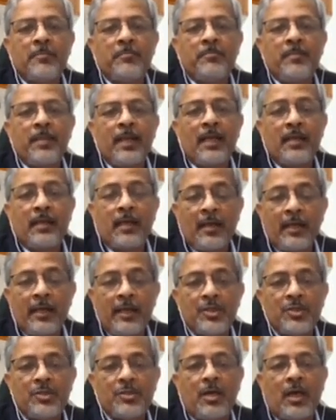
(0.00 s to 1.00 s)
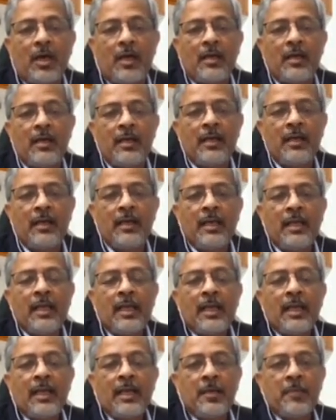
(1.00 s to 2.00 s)
It continues to harden
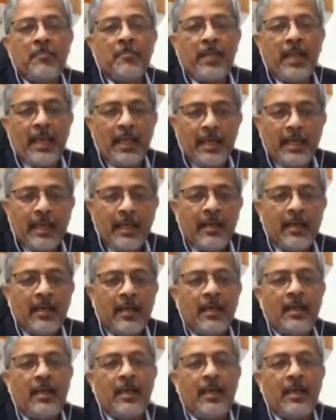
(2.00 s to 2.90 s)
in India,